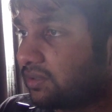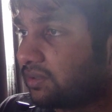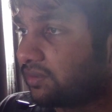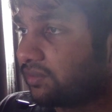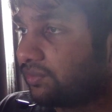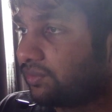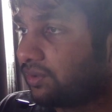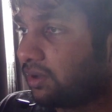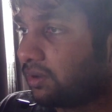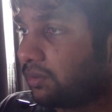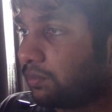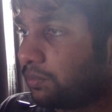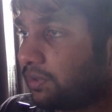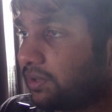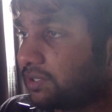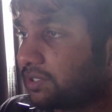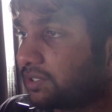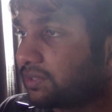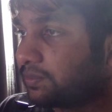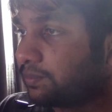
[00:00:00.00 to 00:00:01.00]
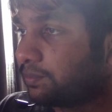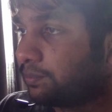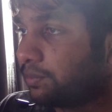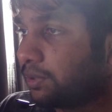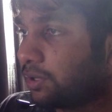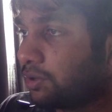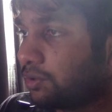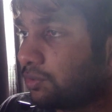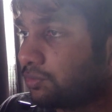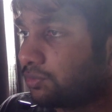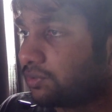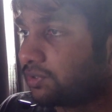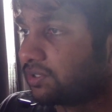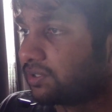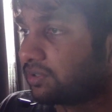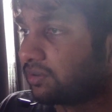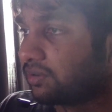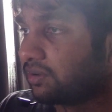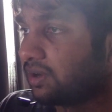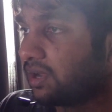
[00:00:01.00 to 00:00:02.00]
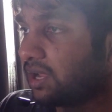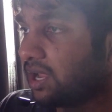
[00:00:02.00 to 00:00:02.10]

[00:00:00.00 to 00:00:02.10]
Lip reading: figure plus poster